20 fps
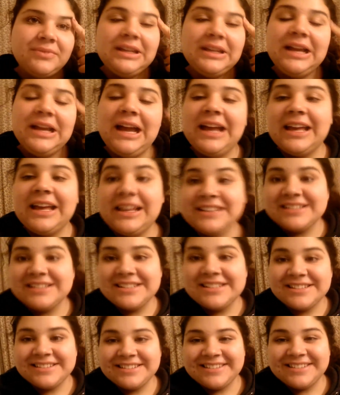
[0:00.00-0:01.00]
I
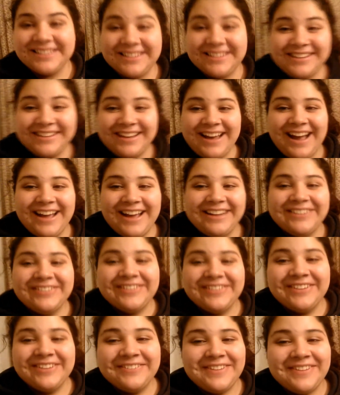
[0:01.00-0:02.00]
guess, I don't know
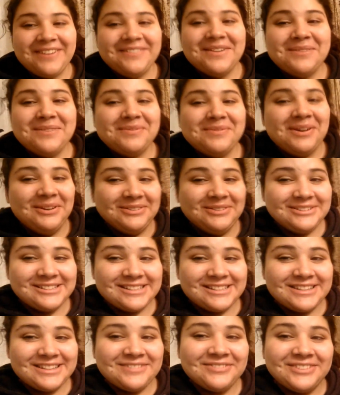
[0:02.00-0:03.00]
if I'm gonna post
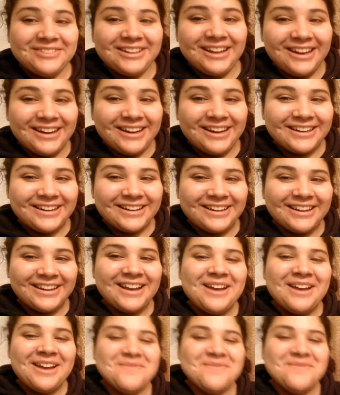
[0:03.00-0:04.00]
the vlog.
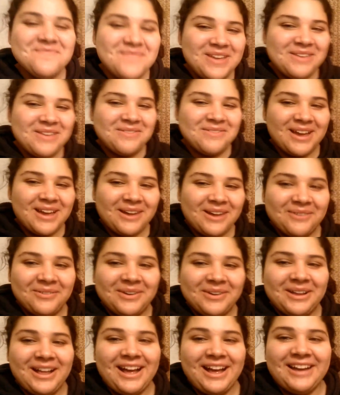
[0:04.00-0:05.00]
Maybe I will,
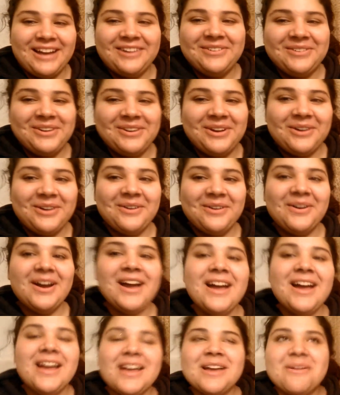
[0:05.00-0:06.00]
I don't know.
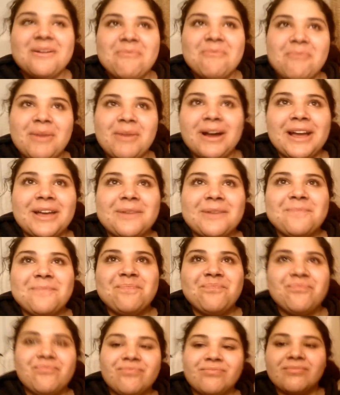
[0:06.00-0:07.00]
But,
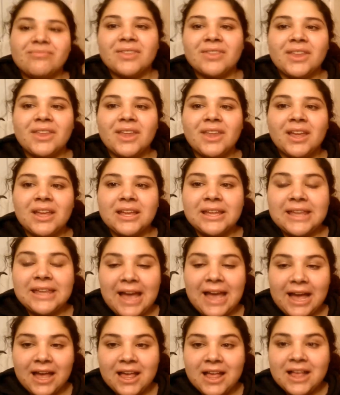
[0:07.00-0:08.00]
yeah.
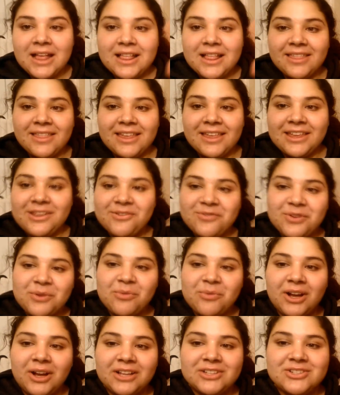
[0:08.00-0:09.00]
Thank you for
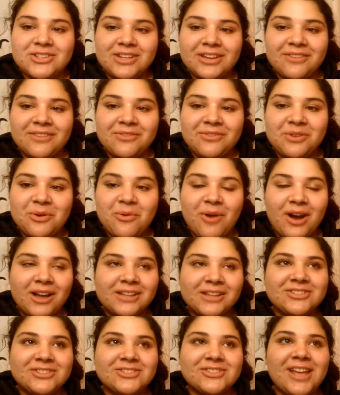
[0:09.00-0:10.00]
watching if you
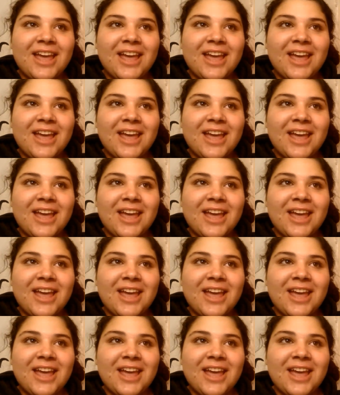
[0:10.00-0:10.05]
watched.